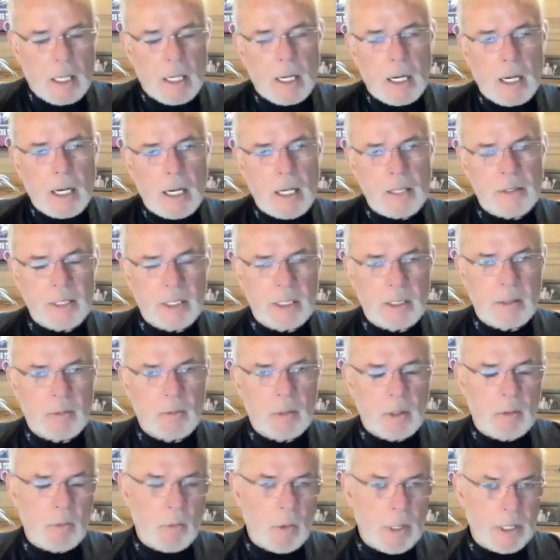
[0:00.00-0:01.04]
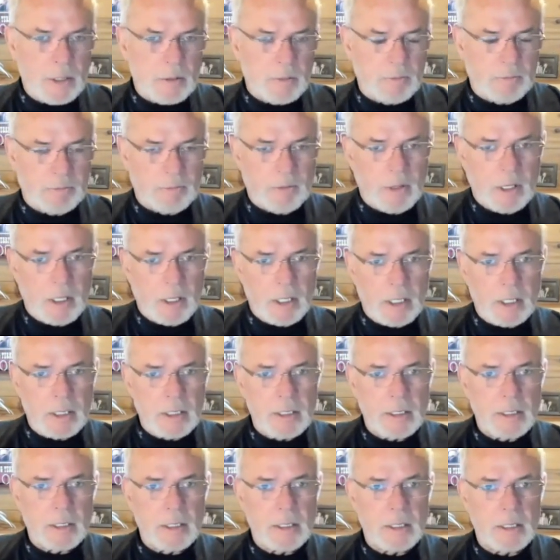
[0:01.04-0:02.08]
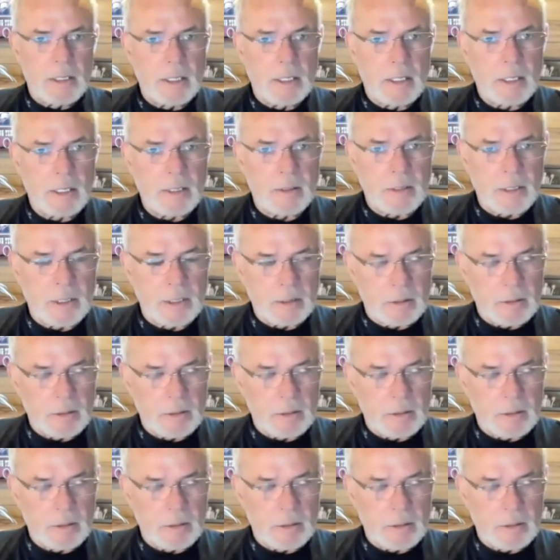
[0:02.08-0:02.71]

I think he went way too far. I think